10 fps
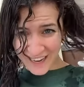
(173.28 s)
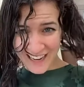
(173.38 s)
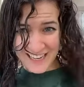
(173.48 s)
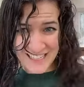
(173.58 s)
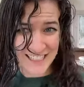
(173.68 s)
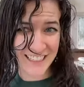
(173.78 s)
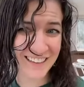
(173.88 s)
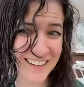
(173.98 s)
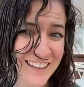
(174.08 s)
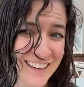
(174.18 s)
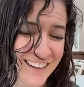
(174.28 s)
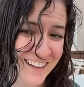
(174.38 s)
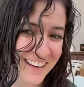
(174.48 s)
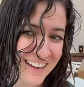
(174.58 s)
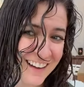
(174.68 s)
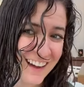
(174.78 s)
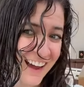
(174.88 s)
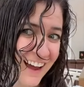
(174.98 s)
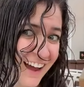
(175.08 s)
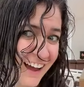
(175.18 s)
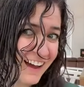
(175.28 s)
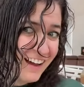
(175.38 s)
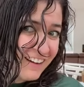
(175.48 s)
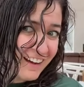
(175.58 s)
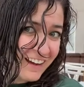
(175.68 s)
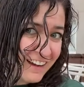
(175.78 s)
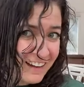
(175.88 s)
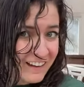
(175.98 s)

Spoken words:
Hi, Ashley. Okay.